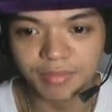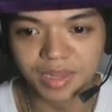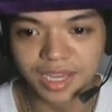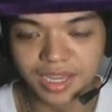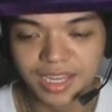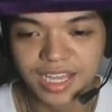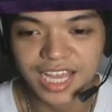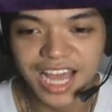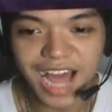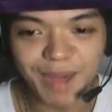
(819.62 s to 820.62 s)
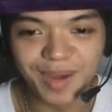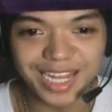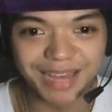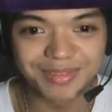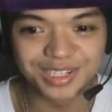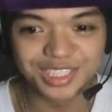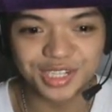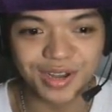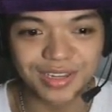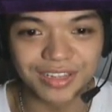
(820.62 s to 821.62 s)
I'm like, but I'm
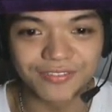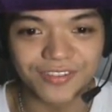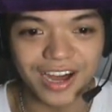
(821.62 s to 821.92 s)
controlling